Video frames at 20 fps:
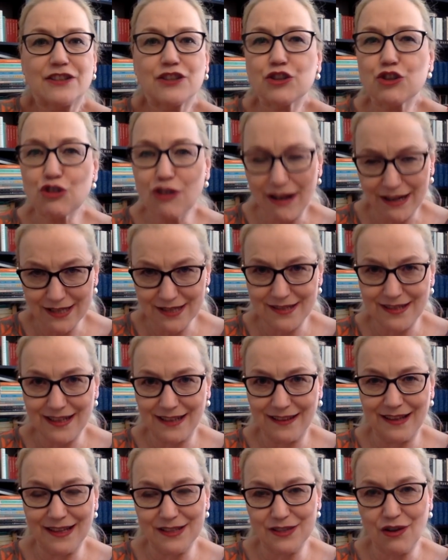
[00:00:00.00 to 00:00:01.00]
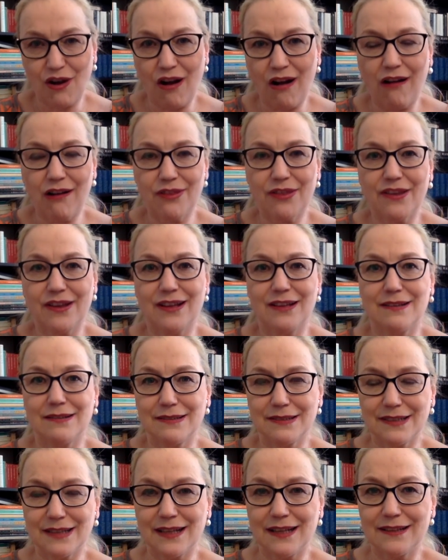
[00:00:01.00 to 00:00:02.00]
trust in this author,
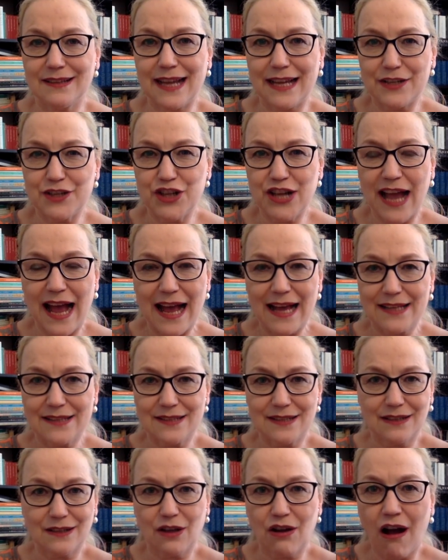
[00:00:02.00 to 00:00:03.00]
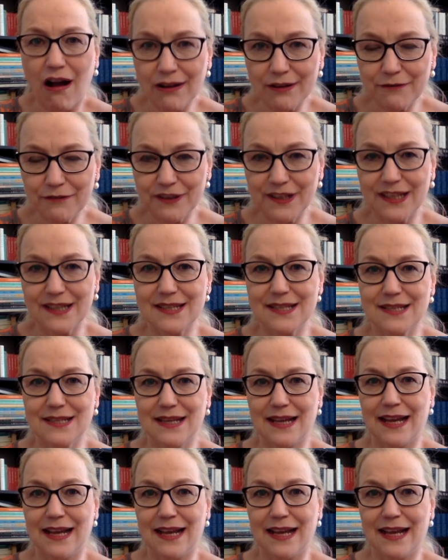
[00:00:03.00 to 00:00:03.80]
that she has the confidence